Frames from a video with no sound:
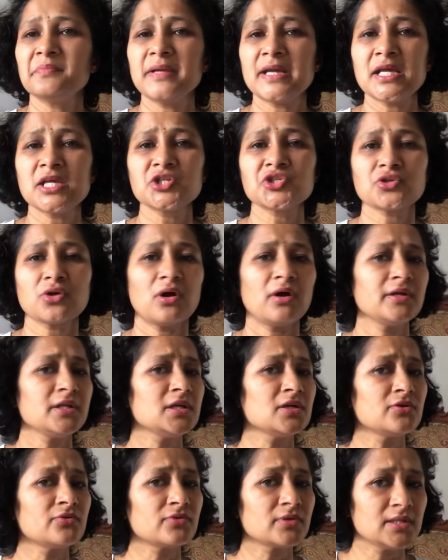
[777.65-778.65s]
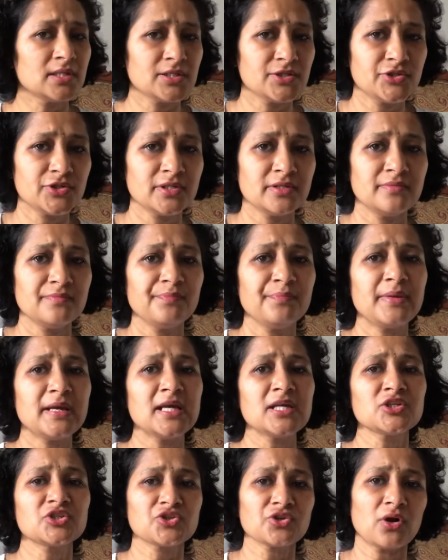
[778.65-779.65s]
based on your religion,
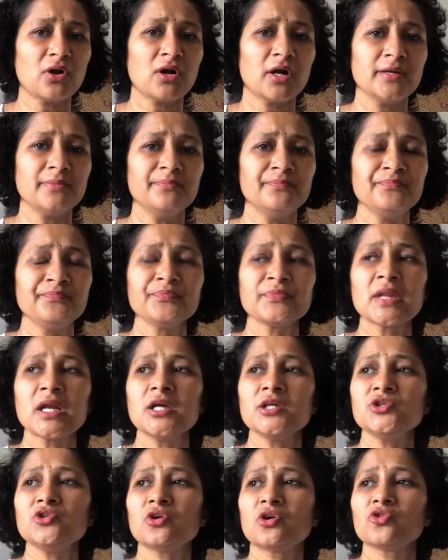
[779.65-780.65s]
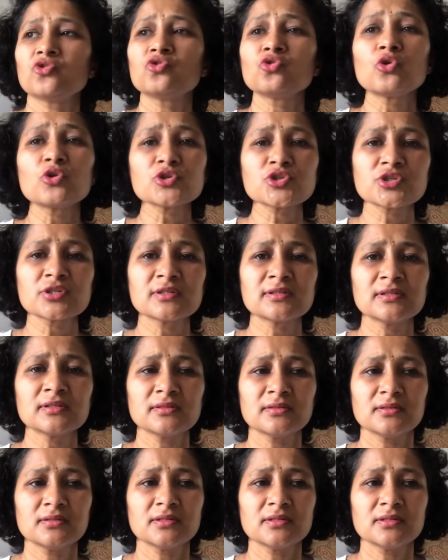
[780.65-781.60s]
based on your social